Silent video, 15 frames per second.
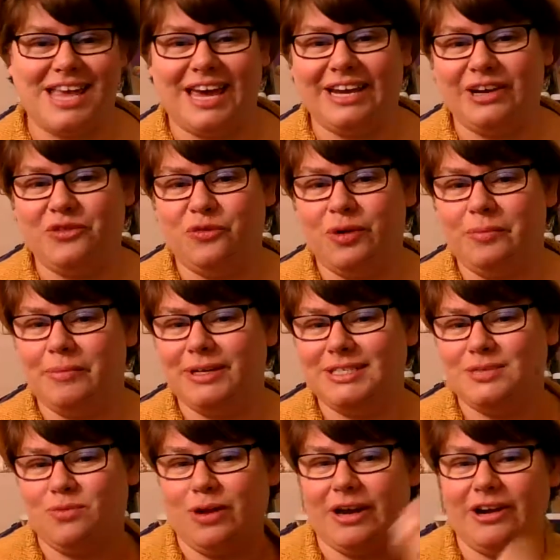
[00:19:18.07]
I can wear my
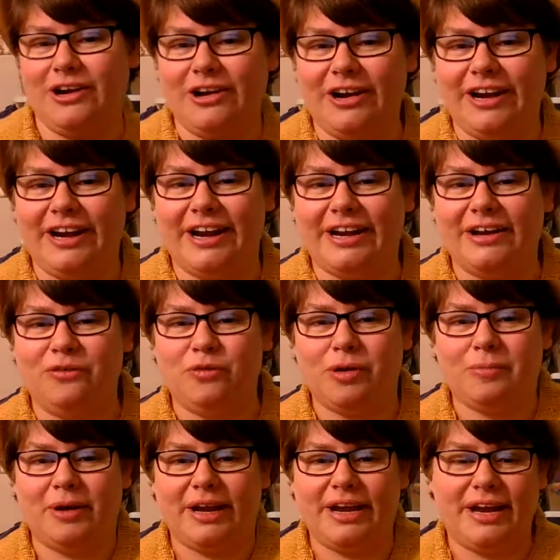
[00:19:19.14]
sweater and I can wear
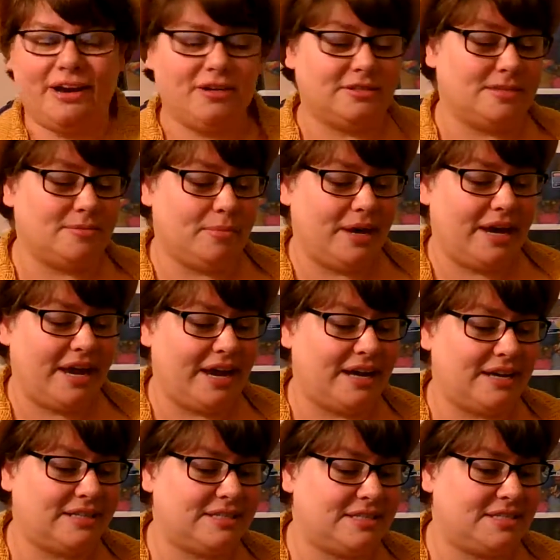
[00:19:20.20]
my cows and my
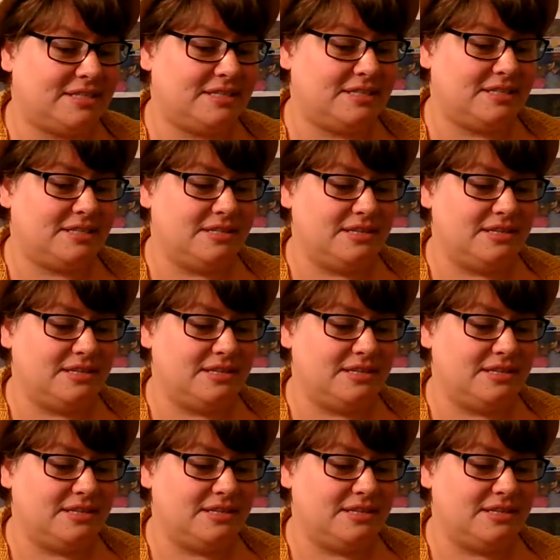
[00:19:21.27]
hats.